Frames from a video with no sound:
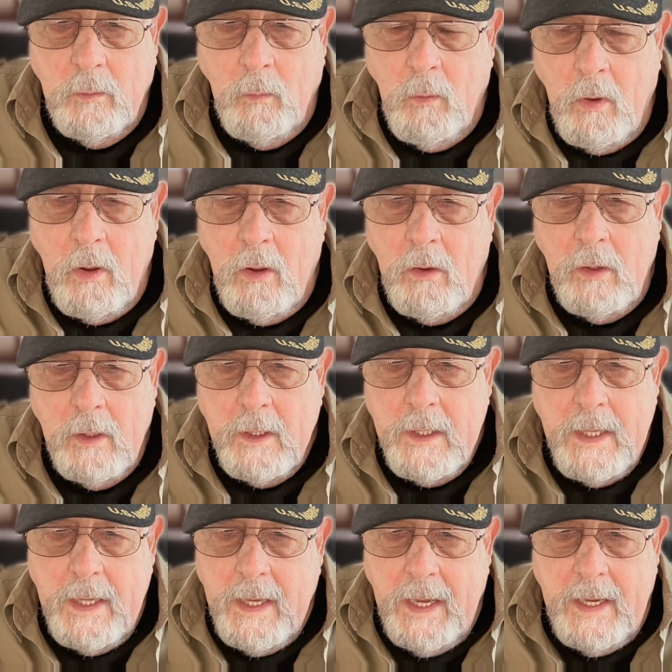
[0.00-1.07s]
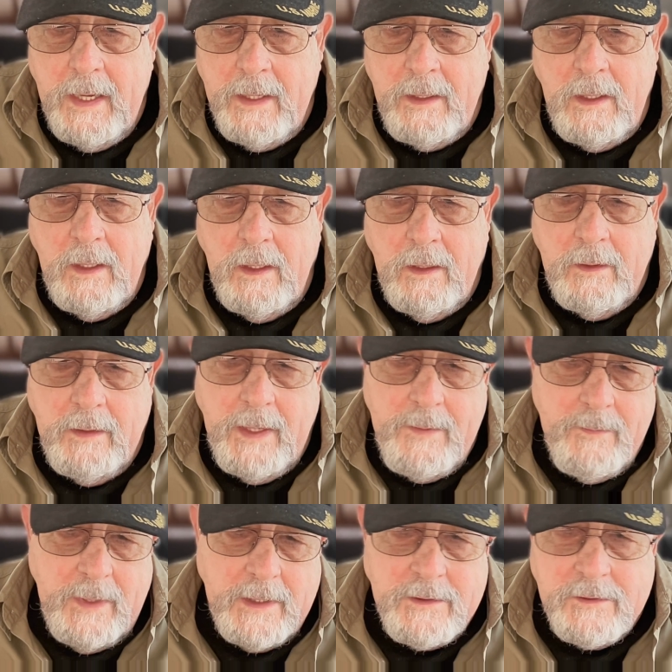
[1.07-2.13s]
wall, and they
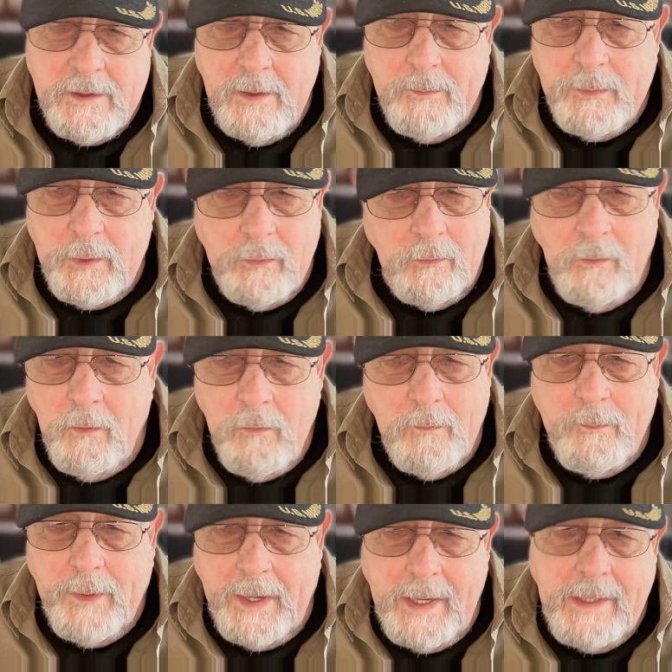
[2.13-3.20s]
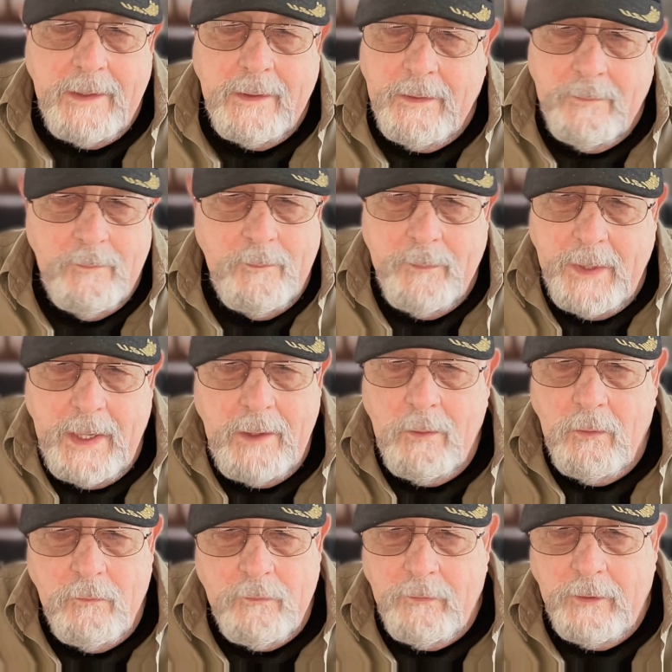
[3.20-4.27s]
mix up their own paint and paint
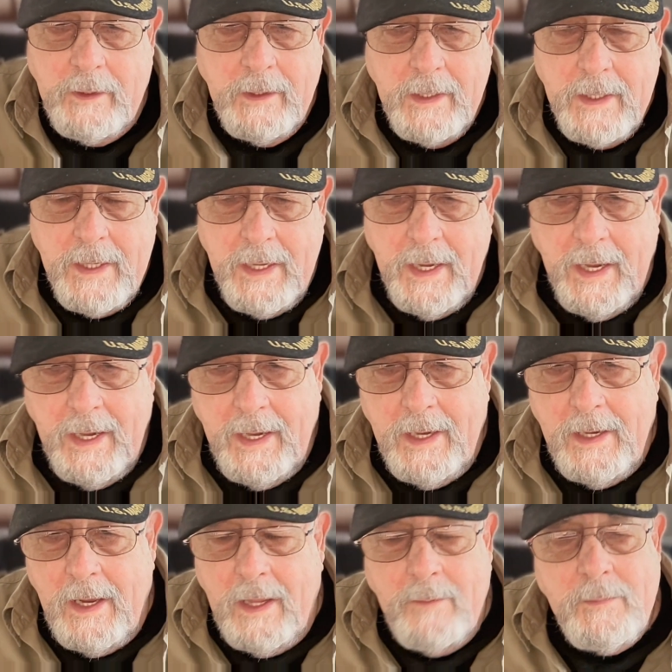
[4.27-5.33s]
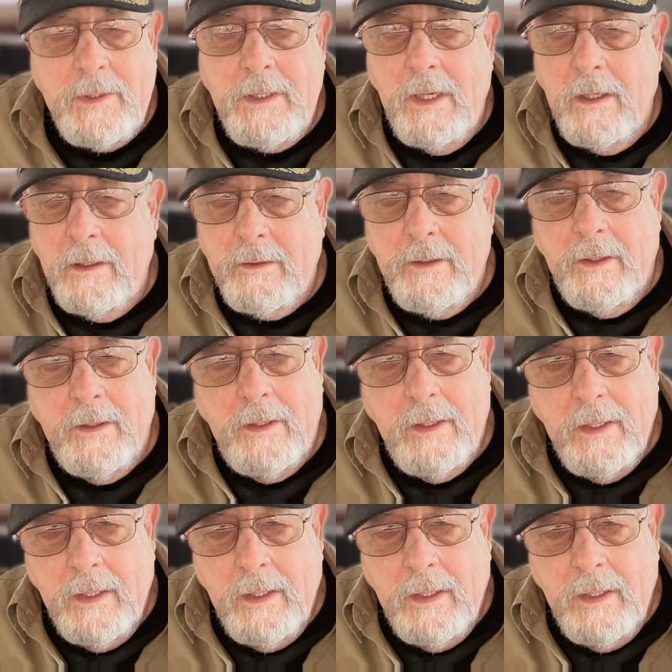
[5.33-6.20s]
over it. And I'm telling you,